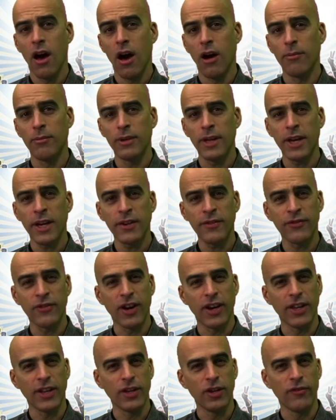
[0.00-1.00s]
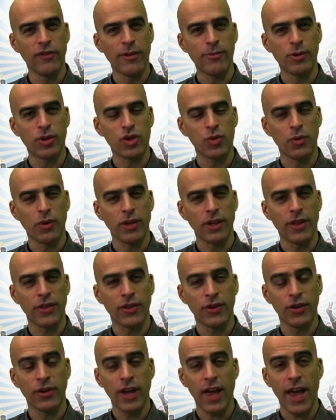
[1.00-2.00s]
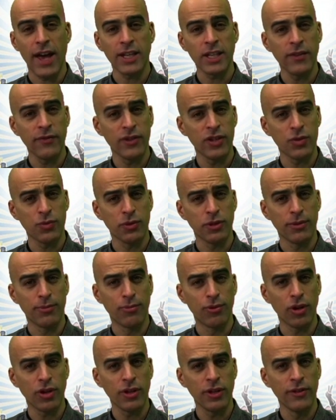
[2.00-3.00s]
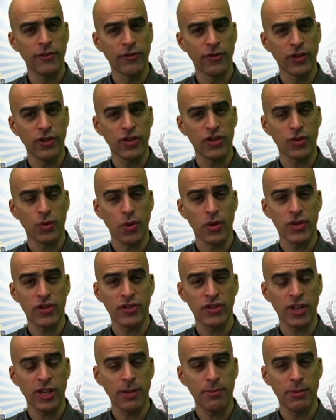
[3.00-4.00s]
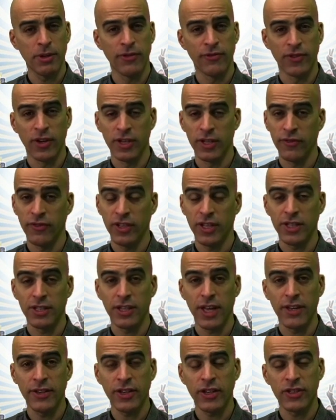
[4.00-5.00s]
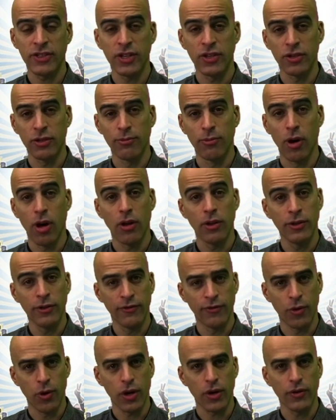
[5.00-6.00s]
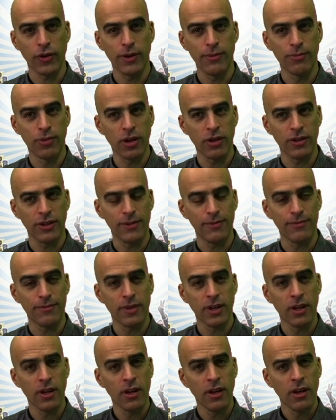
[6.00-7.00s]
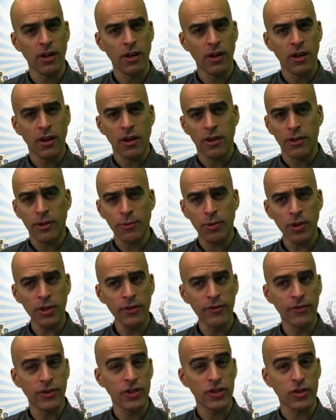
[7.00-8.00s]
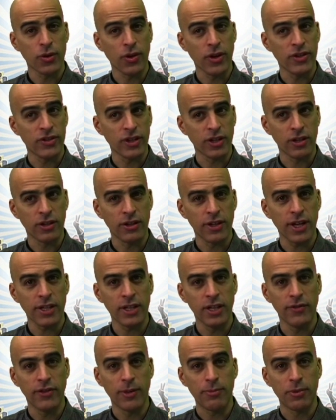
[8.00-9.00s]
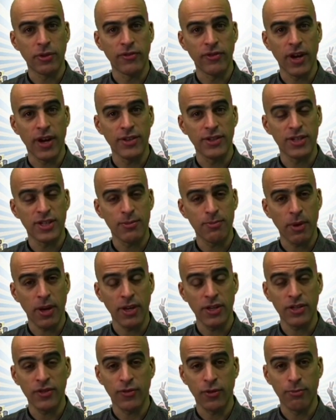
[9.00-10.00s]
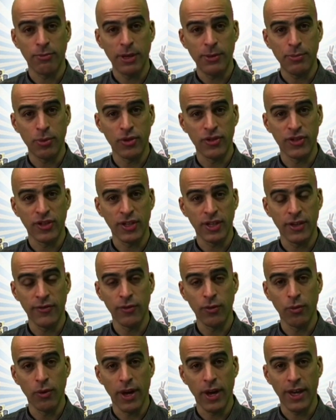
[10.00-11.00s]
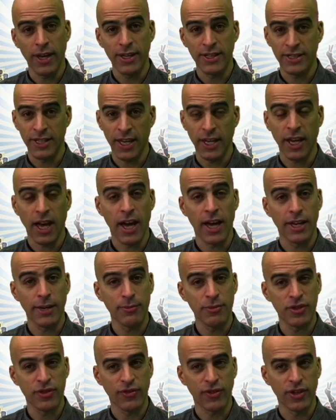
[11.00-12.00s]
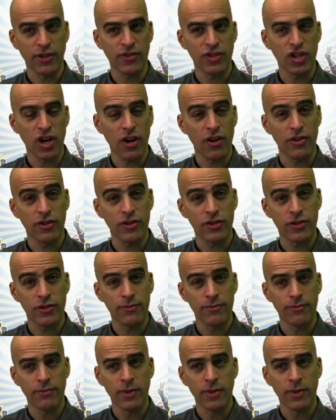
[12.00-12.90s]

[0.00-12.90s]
On Black Friday, November 23rd, activists with the Brooklyn Free Store set up in front of the Atlantic Center Mall in Fort Greene, Brooklyn. The Brooklyn Free Store is a collective that provides a space for people to give away and take items free of charge.